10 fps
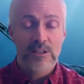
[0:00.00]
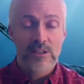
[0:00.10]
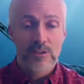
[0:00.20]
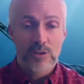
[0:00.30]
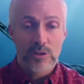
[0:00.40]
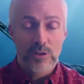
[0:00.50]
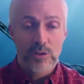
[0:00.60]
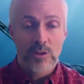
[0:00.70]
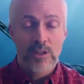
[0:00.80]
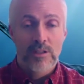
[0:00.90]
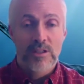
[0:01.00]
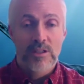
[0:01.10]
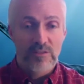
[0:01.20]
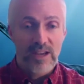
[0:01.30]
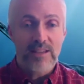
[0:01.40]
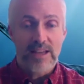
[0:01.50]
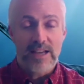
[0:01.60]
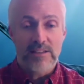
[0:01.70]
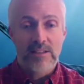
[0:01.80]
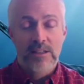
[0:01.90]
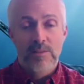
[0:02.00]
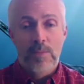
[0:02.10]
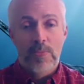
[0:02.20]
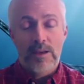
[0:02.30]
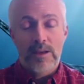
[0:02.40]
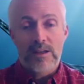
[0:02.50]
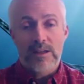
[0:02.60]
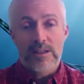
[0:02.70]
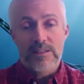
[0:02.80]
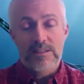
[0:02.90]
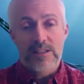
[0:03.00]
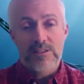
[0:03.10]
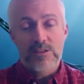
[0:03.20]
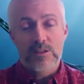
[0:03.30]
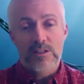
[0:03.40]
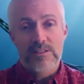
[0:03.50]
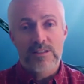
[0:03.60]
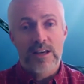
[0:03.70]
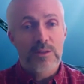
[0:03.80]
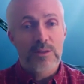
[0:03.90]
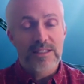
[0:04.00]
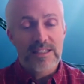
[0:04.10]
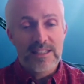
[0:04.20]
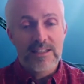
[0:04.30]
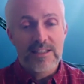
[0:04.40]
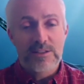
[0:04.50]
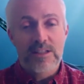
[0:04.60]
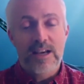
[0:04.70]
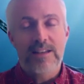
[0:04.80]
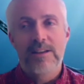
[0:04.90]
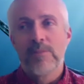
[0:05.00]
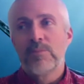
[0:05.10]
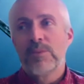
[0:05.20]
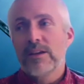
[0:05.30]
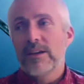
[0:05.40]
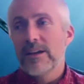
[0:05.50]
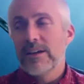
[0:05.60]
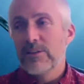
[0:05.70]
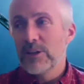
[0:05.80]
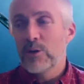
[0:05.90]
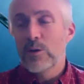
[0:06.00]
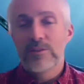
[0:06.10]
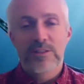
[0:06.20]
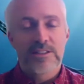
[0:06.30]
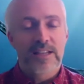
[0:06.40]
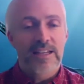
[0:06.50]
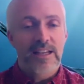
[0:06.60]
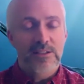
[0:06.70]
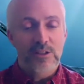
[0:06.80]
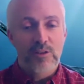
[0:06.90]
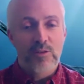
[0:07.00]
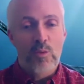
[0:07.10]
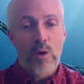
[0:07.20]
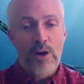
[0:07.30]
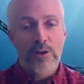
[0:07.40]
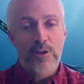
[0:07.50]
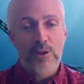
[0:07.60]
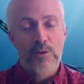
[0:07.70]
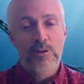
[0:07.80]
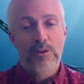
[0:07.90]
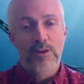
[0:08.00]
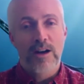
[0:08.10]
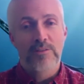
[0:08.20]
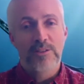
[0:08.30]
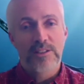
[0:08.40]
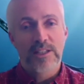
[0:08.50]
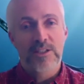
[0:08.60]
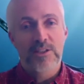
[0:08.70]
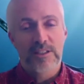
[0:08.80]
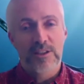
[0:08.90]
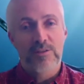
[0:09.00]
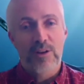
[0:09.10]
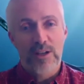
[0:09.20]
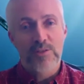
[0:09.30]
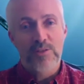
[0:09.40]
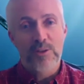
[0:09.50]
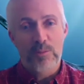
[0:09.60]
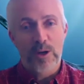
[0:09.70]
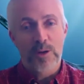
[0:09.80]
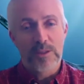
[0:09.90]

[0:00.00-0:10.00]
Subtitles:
to convey that. It's not always, it's not the equivalent, I guess, of water cooler conversation in the philosophy department.